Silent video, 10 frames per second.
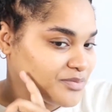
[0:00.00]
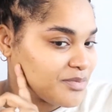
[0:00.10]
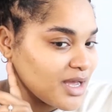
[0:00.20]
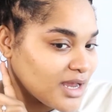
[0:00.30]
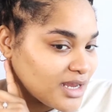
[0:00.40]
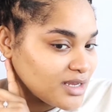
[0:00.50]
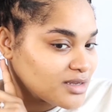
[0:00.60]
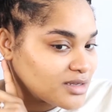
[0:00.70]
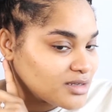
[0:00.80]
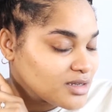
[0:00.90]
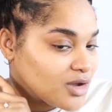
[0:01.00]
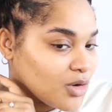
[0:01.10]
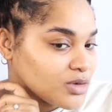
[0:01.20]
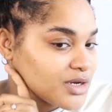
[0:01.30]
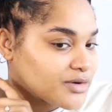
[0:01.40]
my
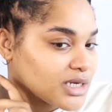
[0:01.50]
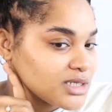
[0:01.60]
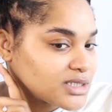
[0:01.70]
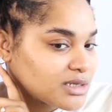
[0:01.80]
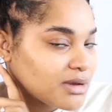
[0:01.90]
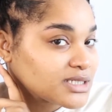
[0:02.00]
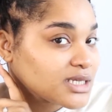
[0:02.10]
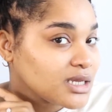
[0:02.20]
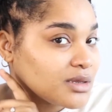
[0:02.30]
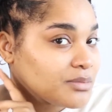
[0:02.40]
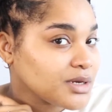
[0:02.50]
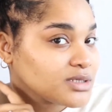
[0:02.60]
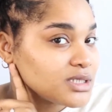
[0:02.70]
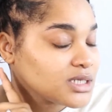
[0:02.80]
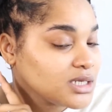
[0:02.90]
gold earrings in my second
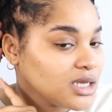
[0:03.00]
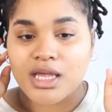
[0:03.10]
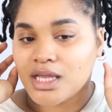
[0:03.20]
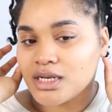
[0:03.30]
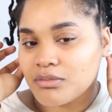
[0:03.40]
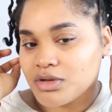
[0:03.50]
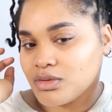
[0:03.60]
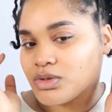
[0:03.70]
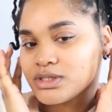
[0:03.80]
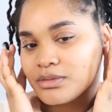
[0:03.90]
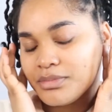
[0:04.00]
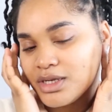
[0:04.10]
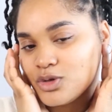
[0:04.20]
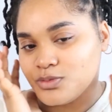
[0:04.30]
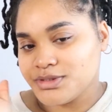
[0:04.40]
piercing. And I'm gonna wear some big
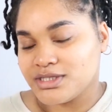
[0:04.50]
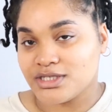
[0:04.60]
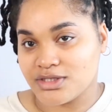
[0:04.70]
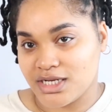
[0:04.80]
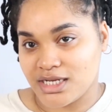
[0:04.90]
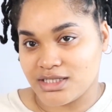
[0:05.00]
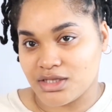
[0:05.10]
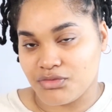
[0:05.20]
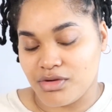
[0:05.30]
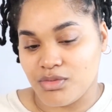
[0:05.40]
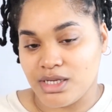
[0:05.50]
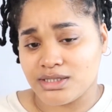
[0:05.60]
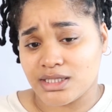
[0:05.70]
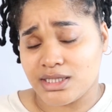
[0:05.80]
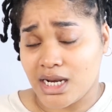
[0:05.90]
hoops. So today's the 3 weeks.
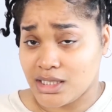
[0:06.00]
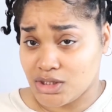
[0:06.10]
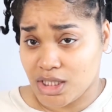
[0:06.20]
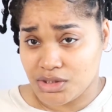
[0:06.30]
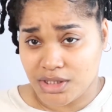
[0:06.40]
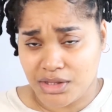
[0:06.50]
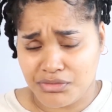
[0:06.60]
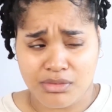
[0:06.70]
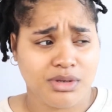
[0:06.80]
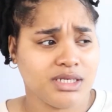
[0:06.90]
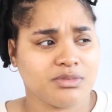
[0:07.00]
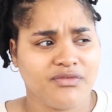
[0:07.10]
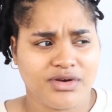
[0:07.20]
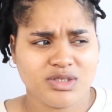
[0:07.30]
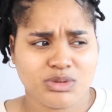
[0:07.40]
They said I can change it at 3 weeks. My
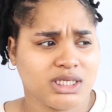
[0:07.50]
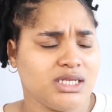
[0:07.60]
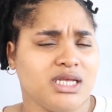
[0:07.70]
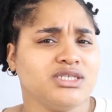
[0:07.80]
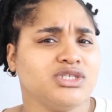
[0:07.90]
friend was like,